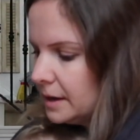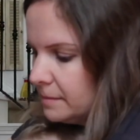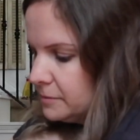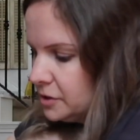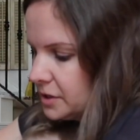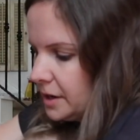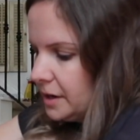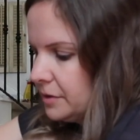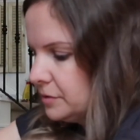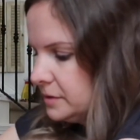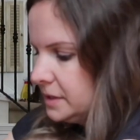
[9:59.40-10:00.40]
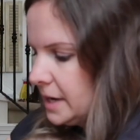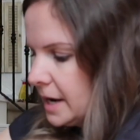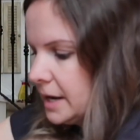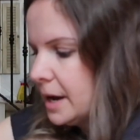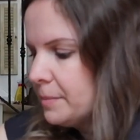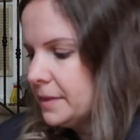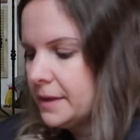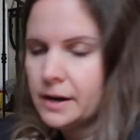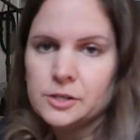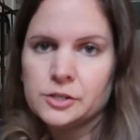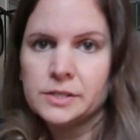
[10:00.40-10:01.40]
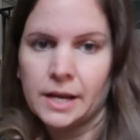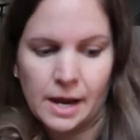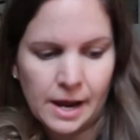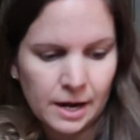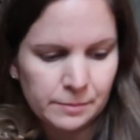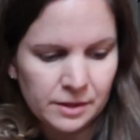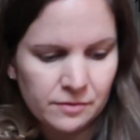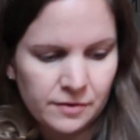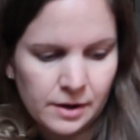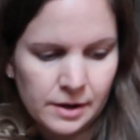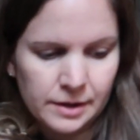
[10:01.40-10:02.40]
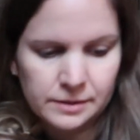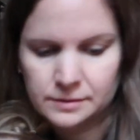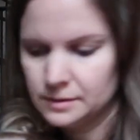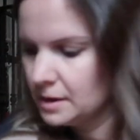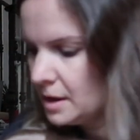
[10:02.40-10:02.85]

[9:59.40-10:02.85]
I'm just gonna stand up in there just like I had them in the Fawn.